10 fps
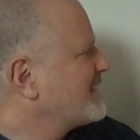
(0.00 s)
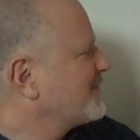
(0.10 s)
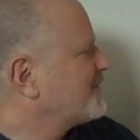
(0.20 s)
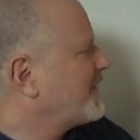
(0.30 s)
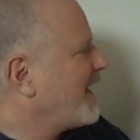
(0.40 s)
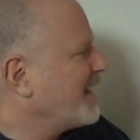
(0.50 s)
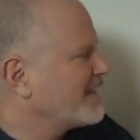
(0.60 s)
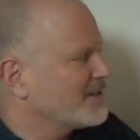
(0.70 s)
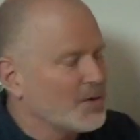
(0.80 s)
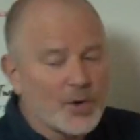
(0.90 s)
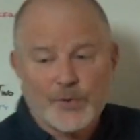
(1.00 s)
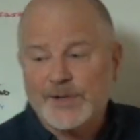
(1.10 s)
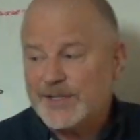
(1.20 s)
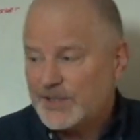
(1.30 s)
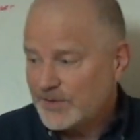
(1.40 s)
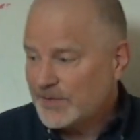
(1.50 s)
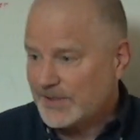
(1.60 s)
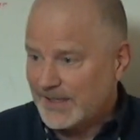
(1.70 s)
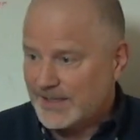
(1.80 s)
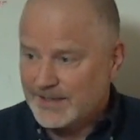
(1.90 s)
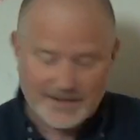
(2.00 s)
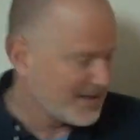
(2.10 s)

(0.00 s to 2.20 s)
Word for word: divide it or reduce it,